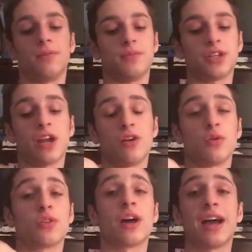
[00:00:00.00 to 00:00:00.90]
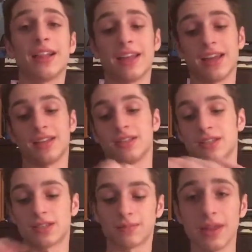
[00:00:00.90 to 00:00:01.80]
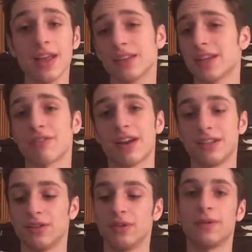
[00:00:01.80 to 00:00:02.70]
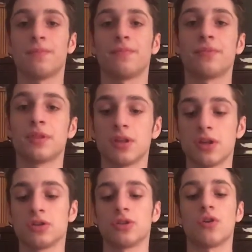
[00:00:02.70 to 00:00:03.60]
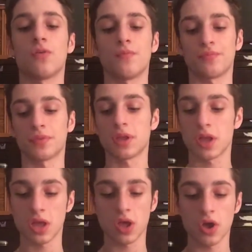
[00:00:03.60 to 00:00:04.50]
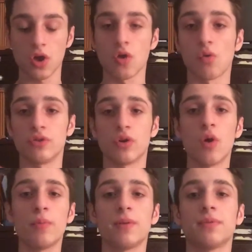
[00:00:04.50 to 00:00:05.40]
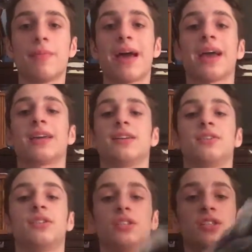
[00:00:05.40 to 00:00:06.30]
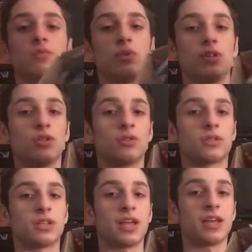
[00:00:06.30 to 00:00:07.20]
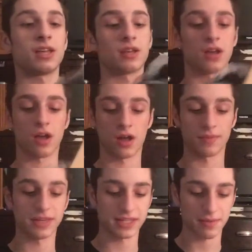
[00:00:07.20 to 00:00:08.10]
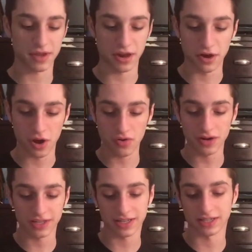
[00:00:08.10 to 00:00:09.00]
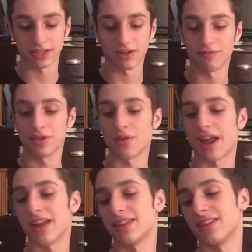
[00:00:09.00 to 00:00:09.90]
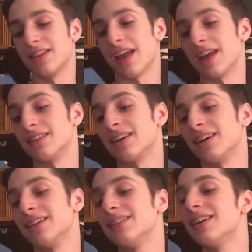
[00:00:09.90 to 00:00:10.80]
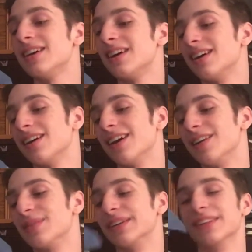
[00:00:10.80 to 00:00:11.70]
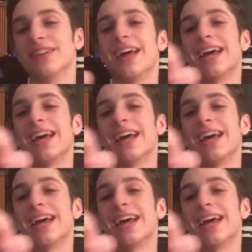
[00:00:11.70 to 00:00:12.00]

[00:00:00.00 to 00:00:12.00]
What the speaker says: Shout out North Highlands. And yeah, let's get right into it. So when you open up the package, this is what it looks like. He sent me a note. It says, "Love you, Anton." And he put a little